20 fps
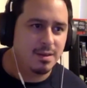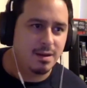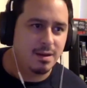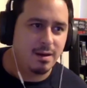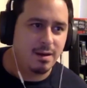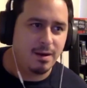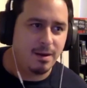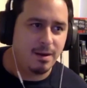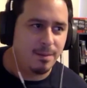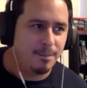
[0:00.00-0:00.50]

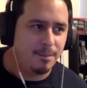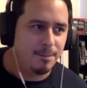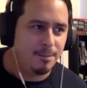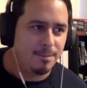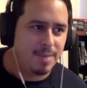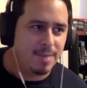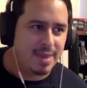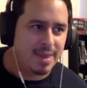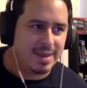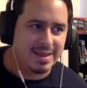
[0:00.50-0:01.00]

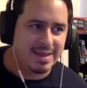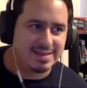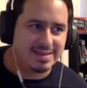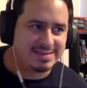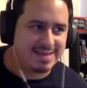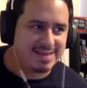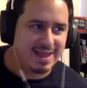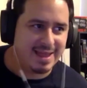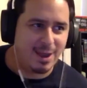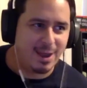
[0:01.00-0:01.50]
And it hits
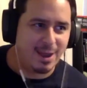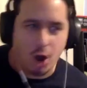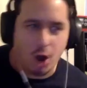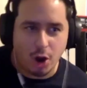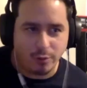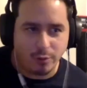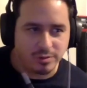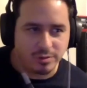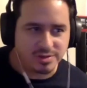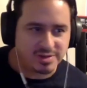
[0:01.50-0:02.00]
that
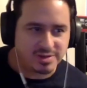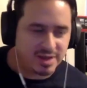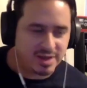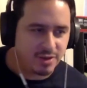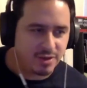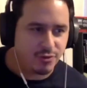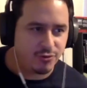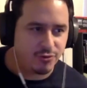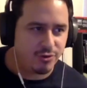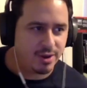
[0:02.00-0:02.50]
horror
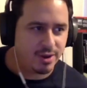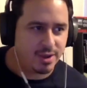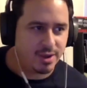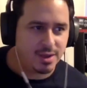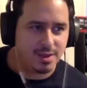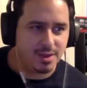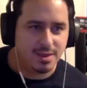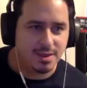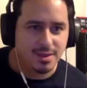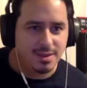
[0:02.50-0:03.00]
centric,
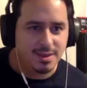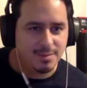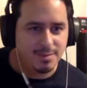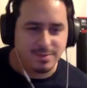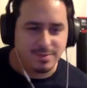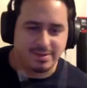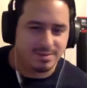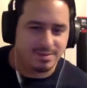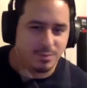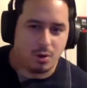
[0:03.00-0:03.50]

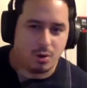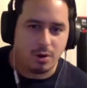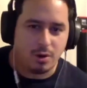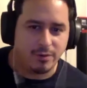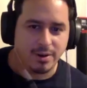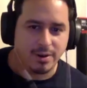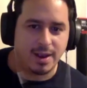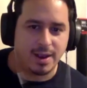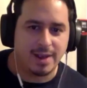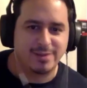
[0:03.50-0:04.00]
because I'm a
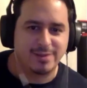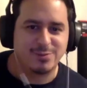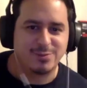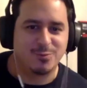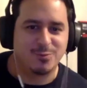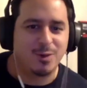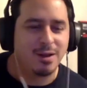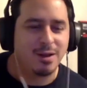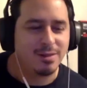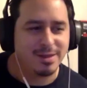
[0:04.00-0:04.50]
horror guy as
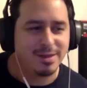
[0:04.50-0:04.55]
well.